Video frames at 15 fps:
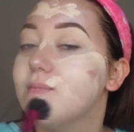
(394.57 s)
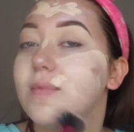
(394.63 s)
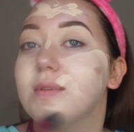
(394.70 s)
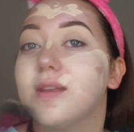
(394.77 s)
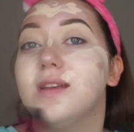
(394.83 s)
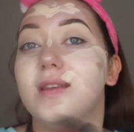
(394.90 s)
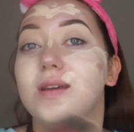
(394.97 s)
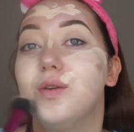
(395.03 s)

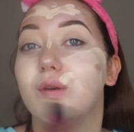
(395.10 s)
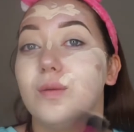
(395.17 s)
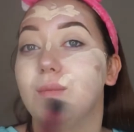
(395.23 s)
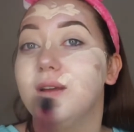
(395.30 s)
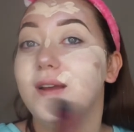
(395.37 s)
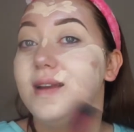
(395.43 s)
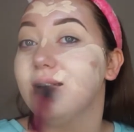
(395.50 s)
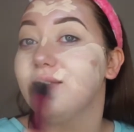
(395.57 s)
Because I
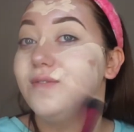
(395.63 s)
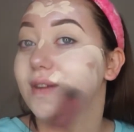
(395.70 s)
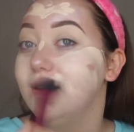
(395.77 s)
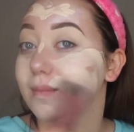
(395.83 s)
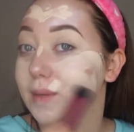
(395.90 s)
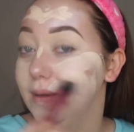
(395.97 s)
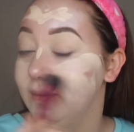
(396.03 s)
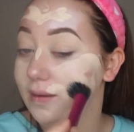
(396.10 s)
normally like film
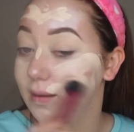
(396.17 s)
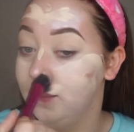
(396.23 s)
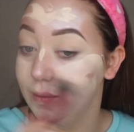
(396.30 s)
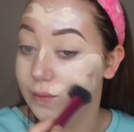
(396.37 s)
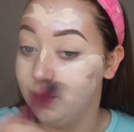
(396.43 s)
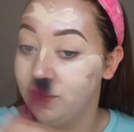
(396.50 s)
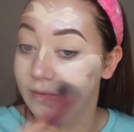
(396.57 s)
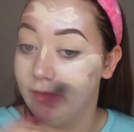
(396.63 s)
my videos
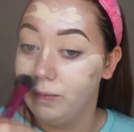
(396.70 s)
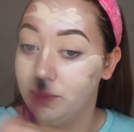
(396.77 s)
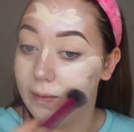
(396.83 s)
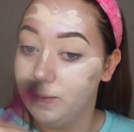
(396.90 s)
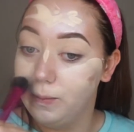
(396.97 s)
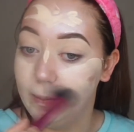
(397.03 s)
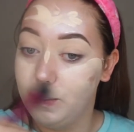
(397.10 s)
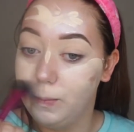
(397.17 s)
whenever
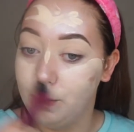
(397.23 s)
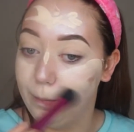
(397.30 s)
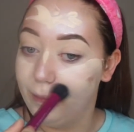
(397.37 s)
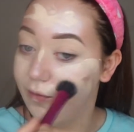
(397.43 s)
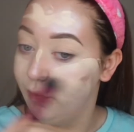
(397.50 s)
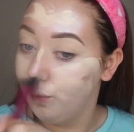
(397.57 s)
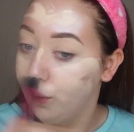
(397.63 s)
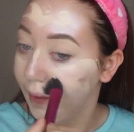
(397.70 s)

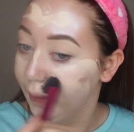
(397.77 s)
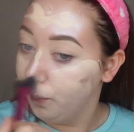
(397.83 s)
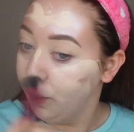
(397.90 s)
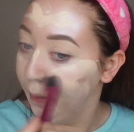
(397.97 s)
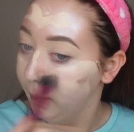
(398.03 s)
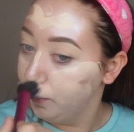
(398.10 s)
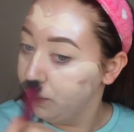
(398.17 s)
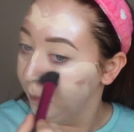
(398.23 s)
before I go
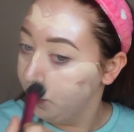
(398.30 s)
out.